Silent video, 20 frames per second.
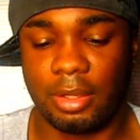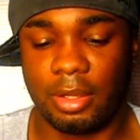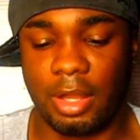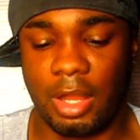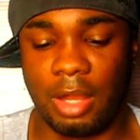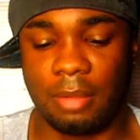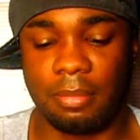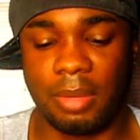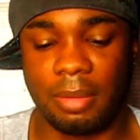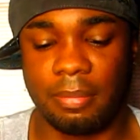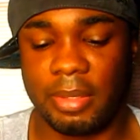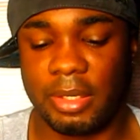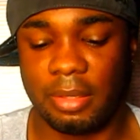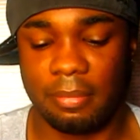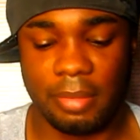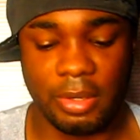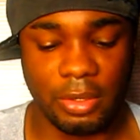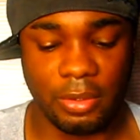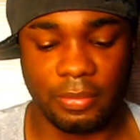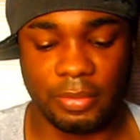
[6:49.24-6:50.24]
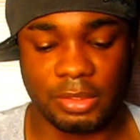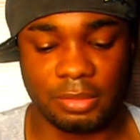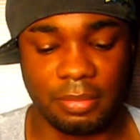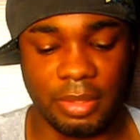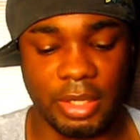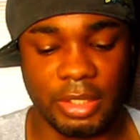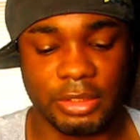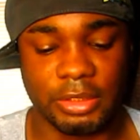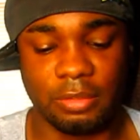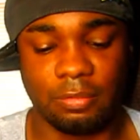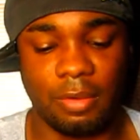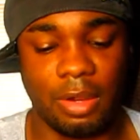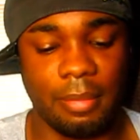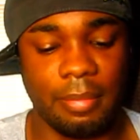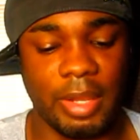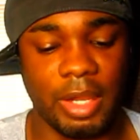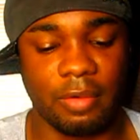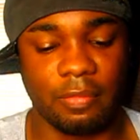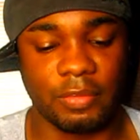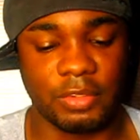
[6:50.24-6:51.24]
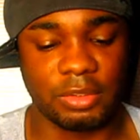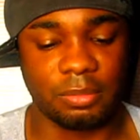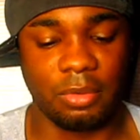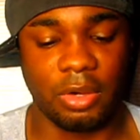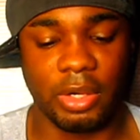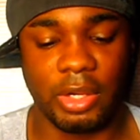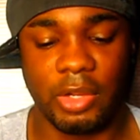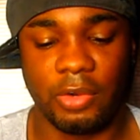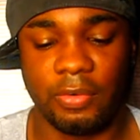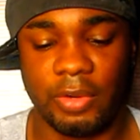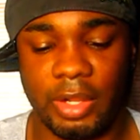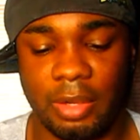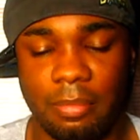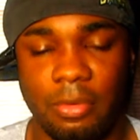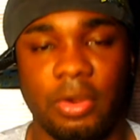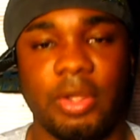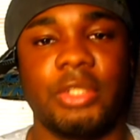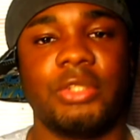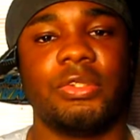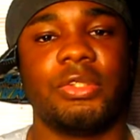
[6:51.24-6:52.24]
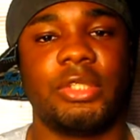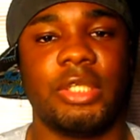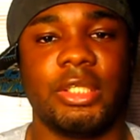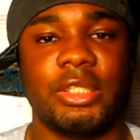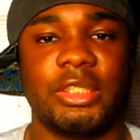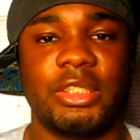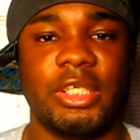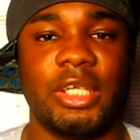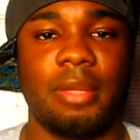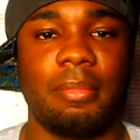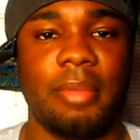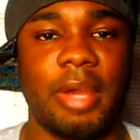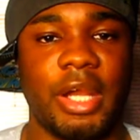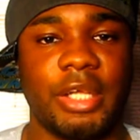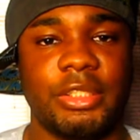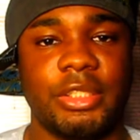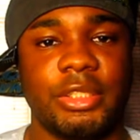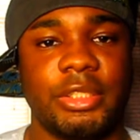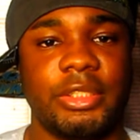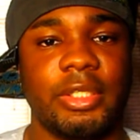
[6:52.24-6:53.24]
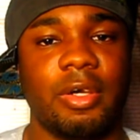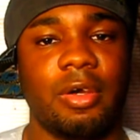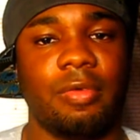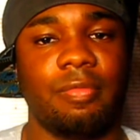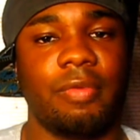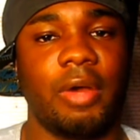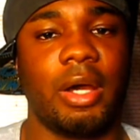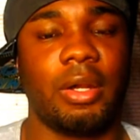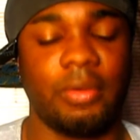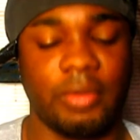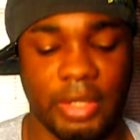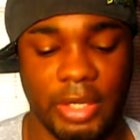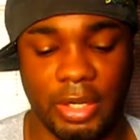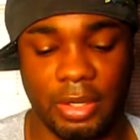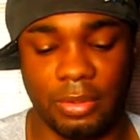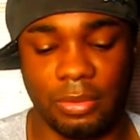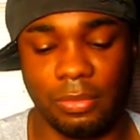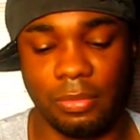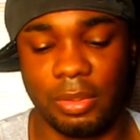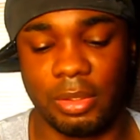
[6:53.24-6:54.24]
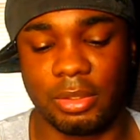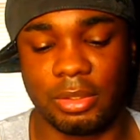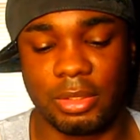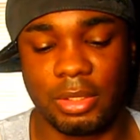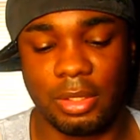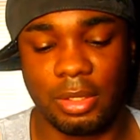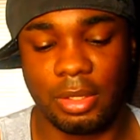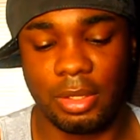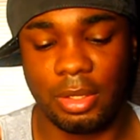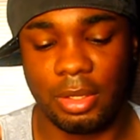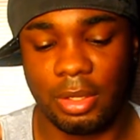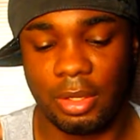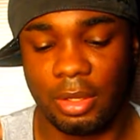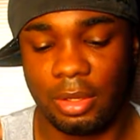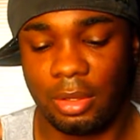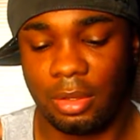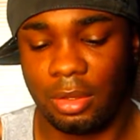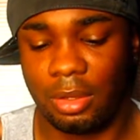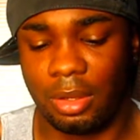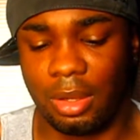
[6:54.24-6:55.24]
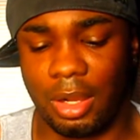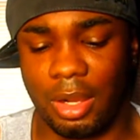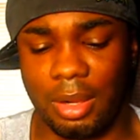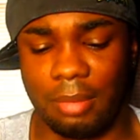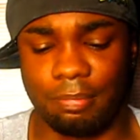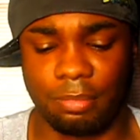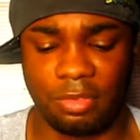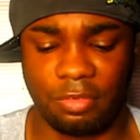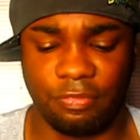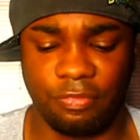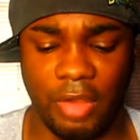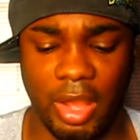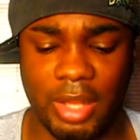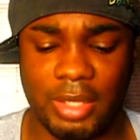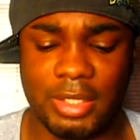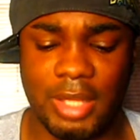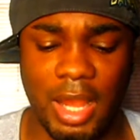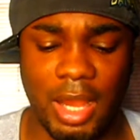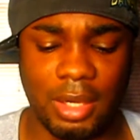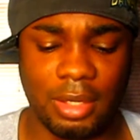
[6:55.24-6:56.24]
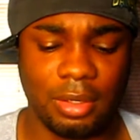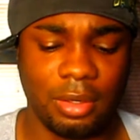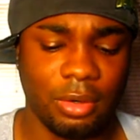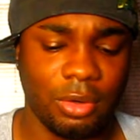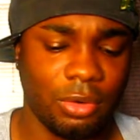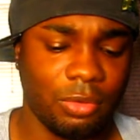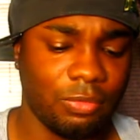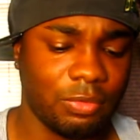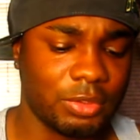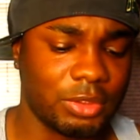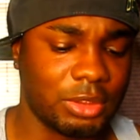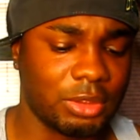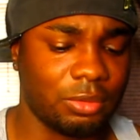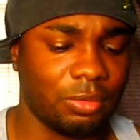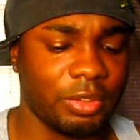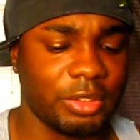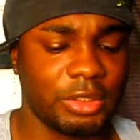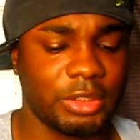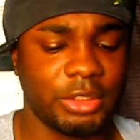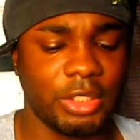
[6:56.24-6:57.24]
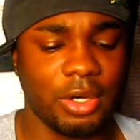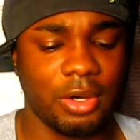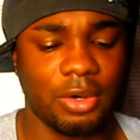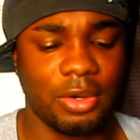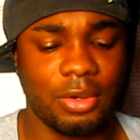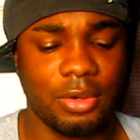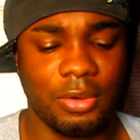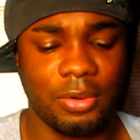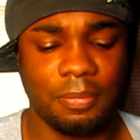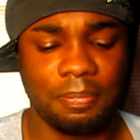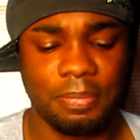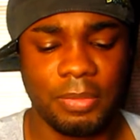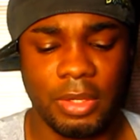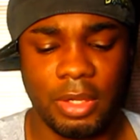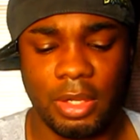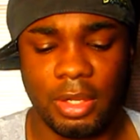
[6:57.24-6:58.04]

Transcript: I'm in the middle of this match, Ryback versus Mark Henry. I'm more interested in seeing the match itself. I don't care who wins. Fandango versus Chris Jericho.